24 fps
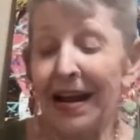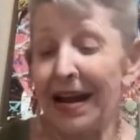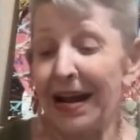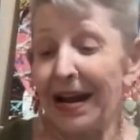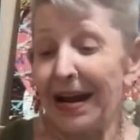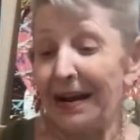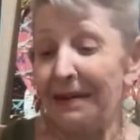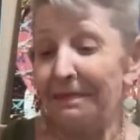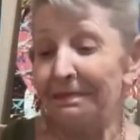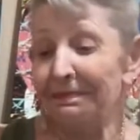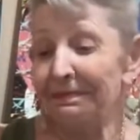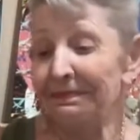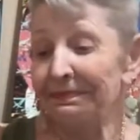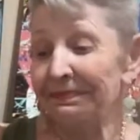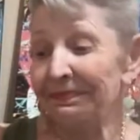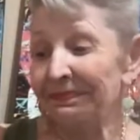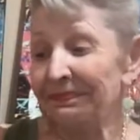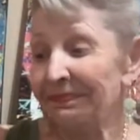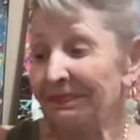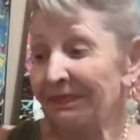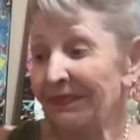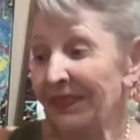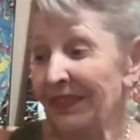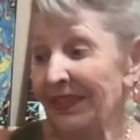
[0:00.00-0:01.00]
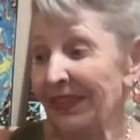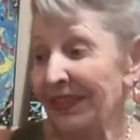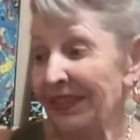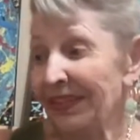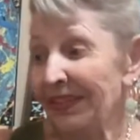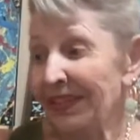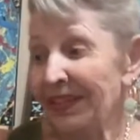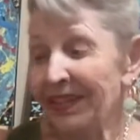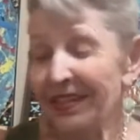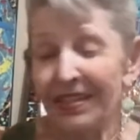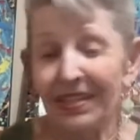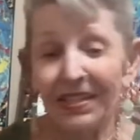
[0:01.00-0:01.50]
Um,
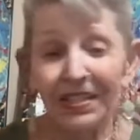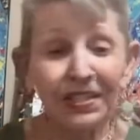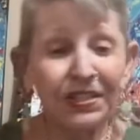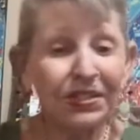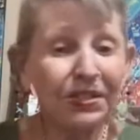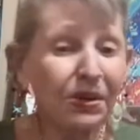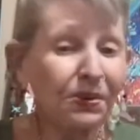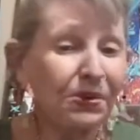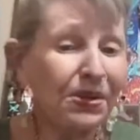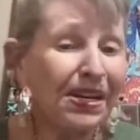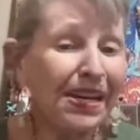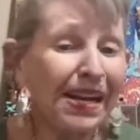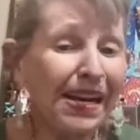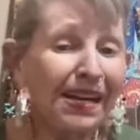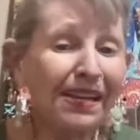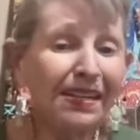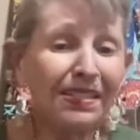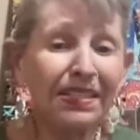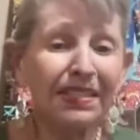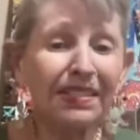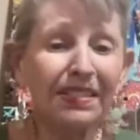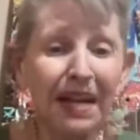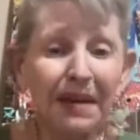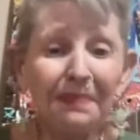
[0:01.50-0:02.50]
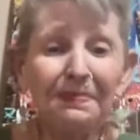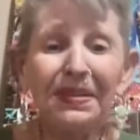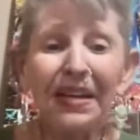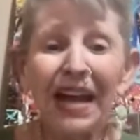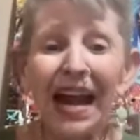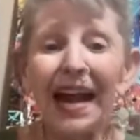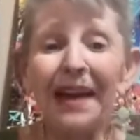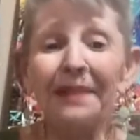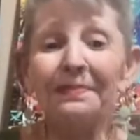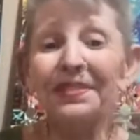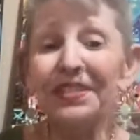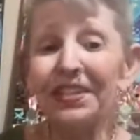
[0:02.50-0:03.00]
so yeah,
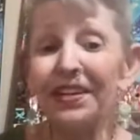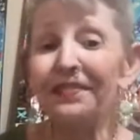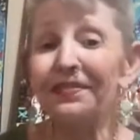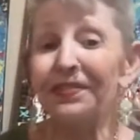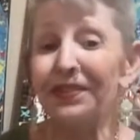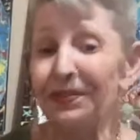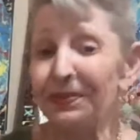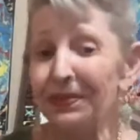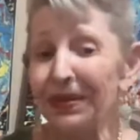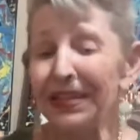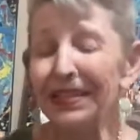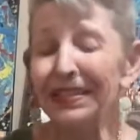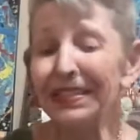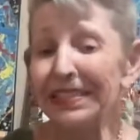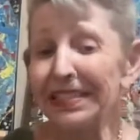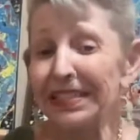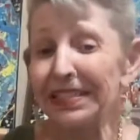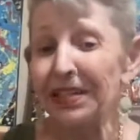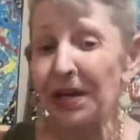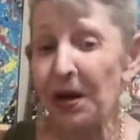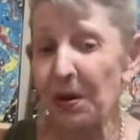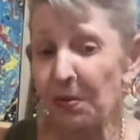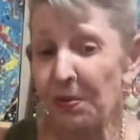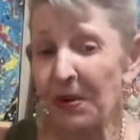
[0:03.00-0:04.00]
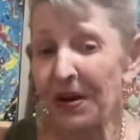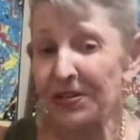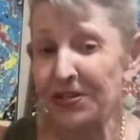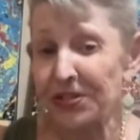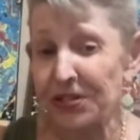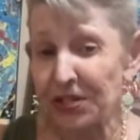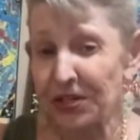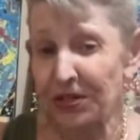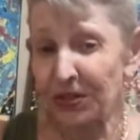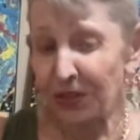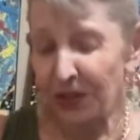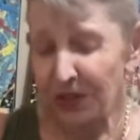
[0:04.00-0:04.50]
sometimes if you really know
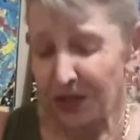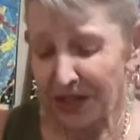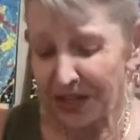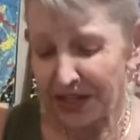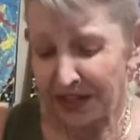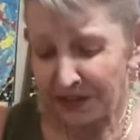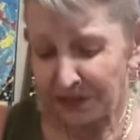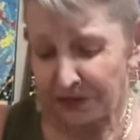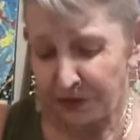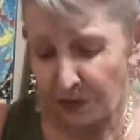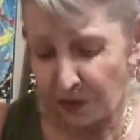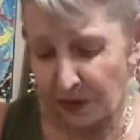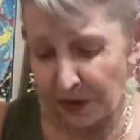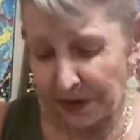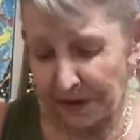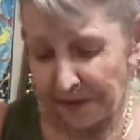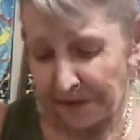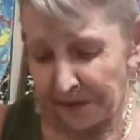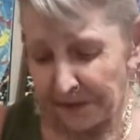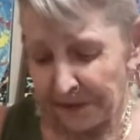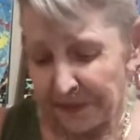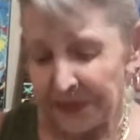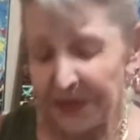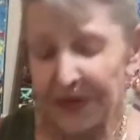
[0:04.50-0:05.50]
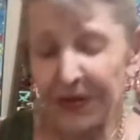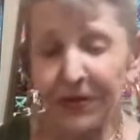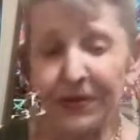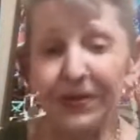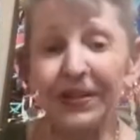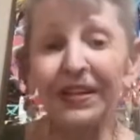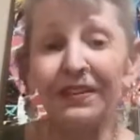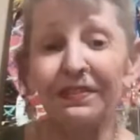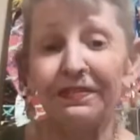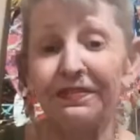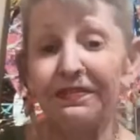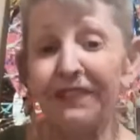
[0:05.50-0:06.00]
what you're looking for, you
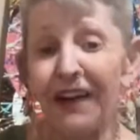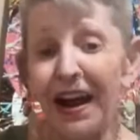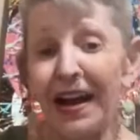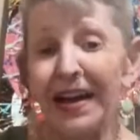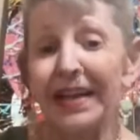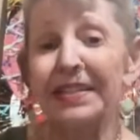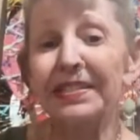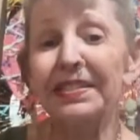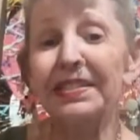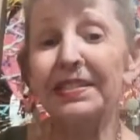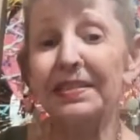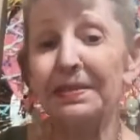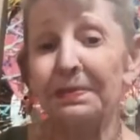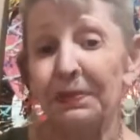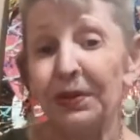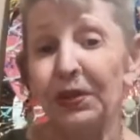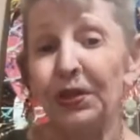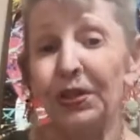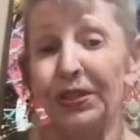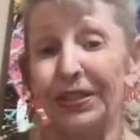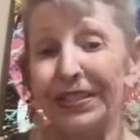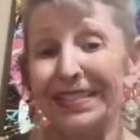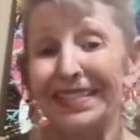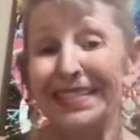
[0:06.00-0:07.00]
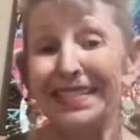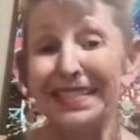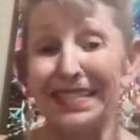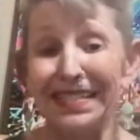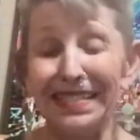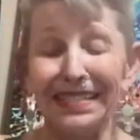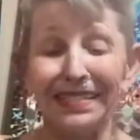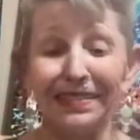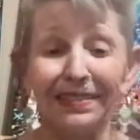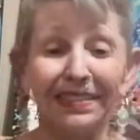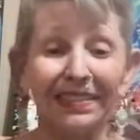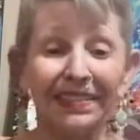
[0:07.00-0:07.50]
can find some good
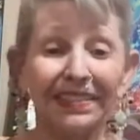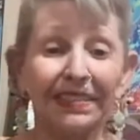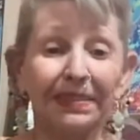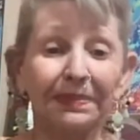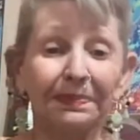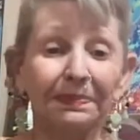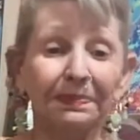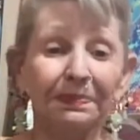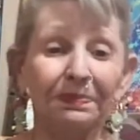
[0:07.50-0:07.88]
deals.